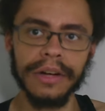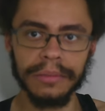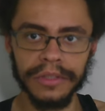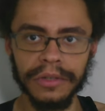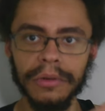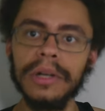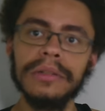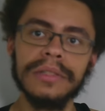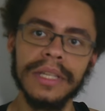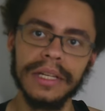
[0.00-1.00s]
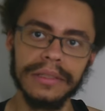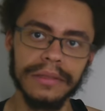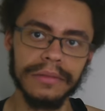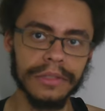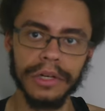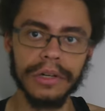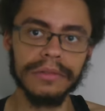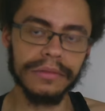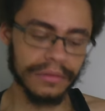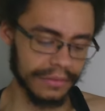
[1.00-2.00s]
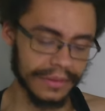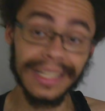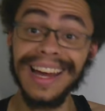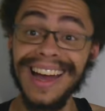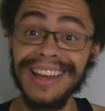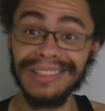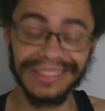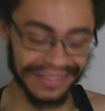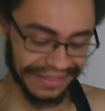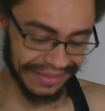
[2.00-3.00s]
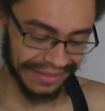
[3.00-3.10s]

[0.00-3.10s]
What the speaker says: yet you're able to do all those things. Sure. Denial.